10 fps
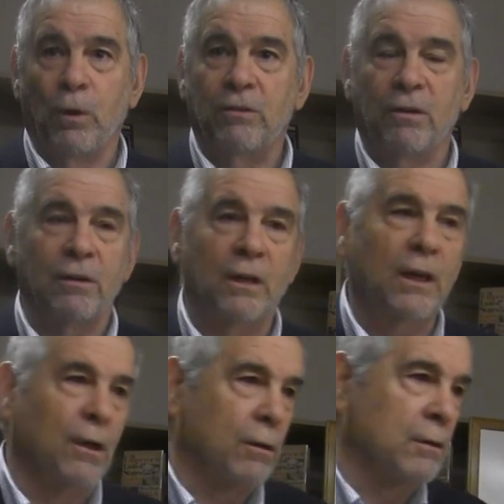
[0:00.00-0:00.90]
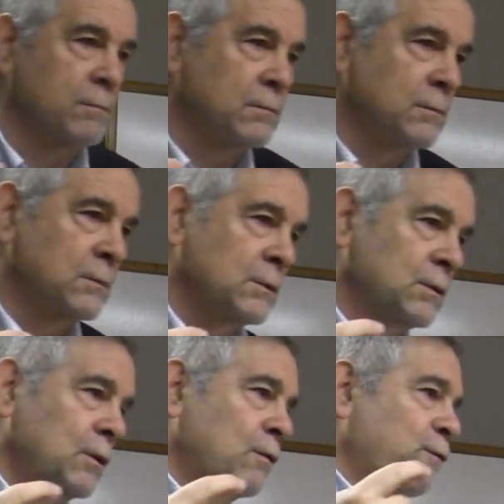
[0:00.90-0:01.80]
we didn't hear
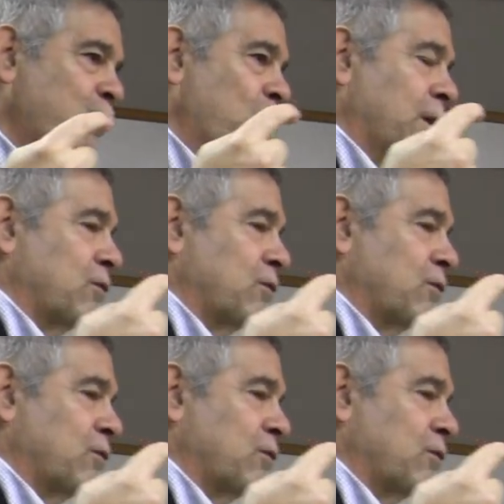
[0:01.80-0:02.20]
for an